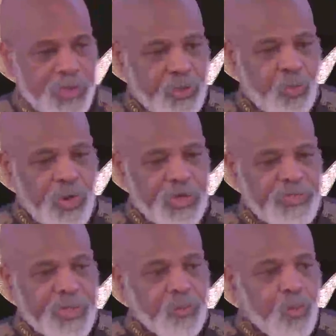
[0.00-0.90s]
in a way
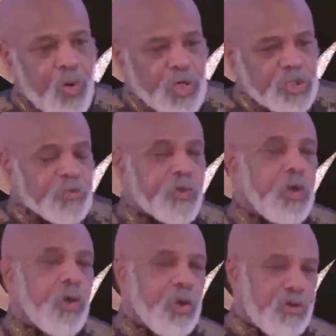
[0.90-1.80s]
that works for
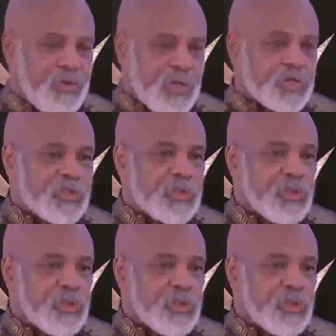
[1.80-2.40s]
all of us,